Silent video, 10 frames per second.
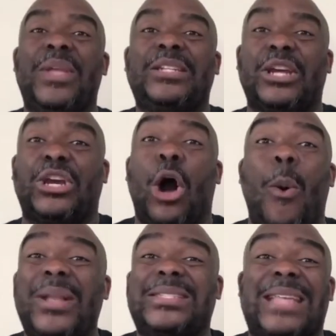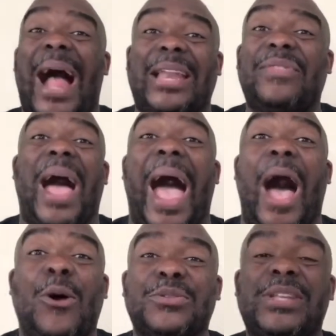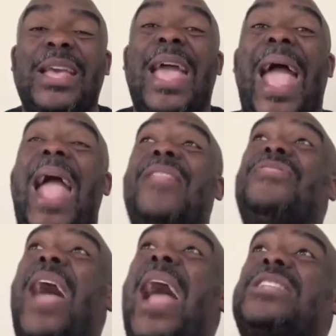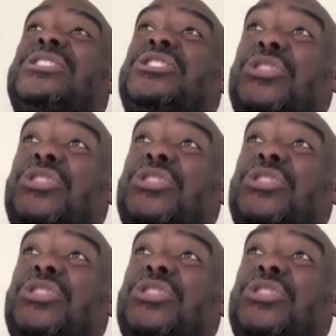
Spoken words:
to go inside of the house, and that's